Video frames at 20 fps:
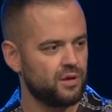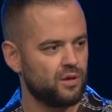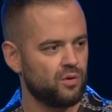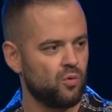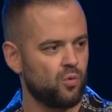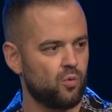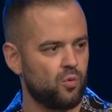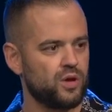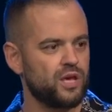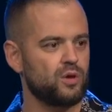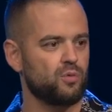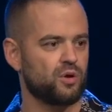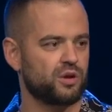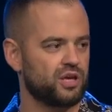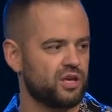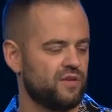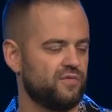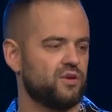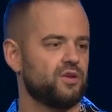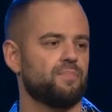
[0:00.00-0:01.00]
We were
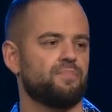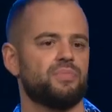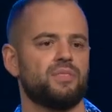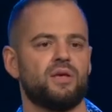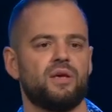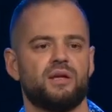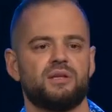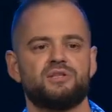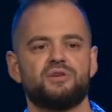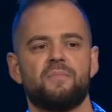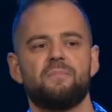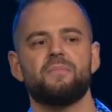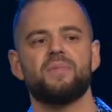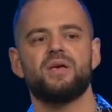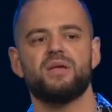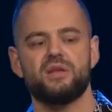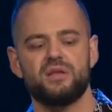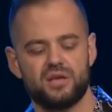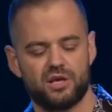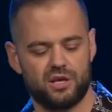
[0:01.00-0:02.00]
given
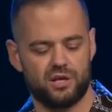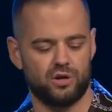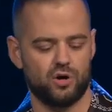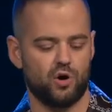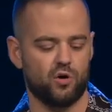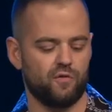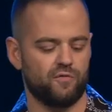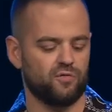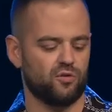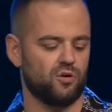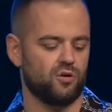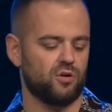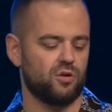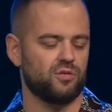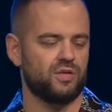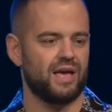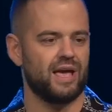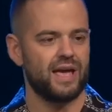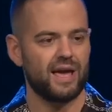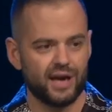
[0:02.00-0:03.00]
dominion over
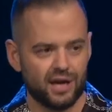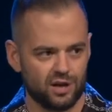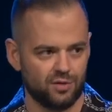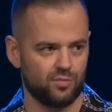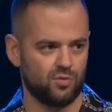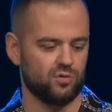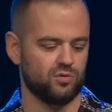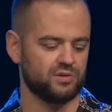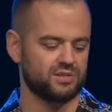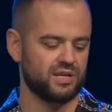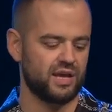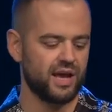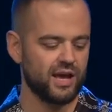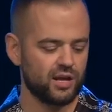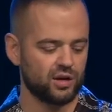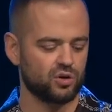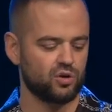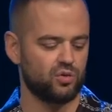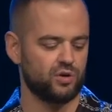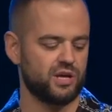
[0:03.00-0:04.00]
the animals
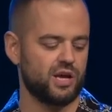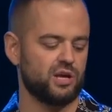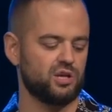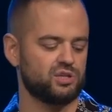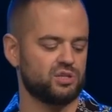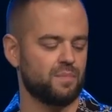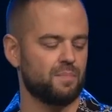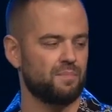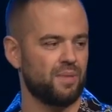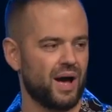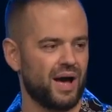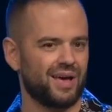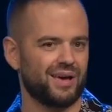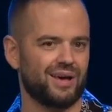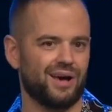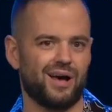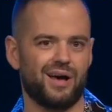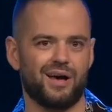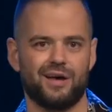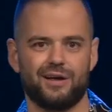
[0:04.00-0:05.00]
and creation by
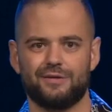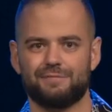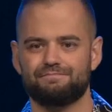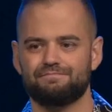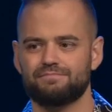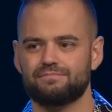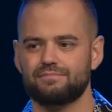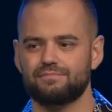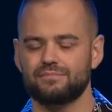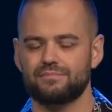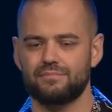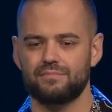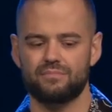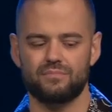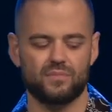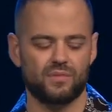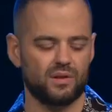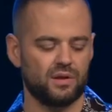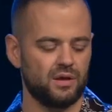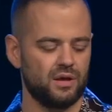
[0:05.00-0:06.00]
God.
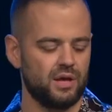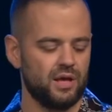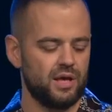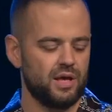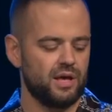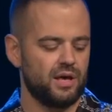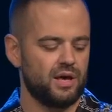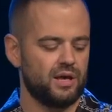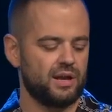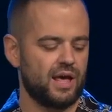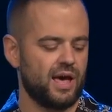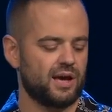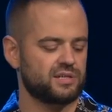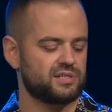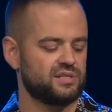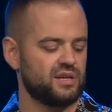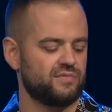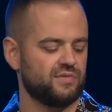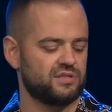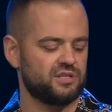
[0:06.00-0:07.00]
In Acts
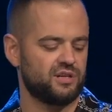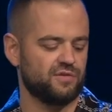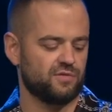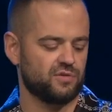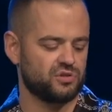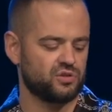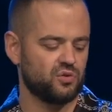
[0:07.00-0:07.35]
seventeen, verse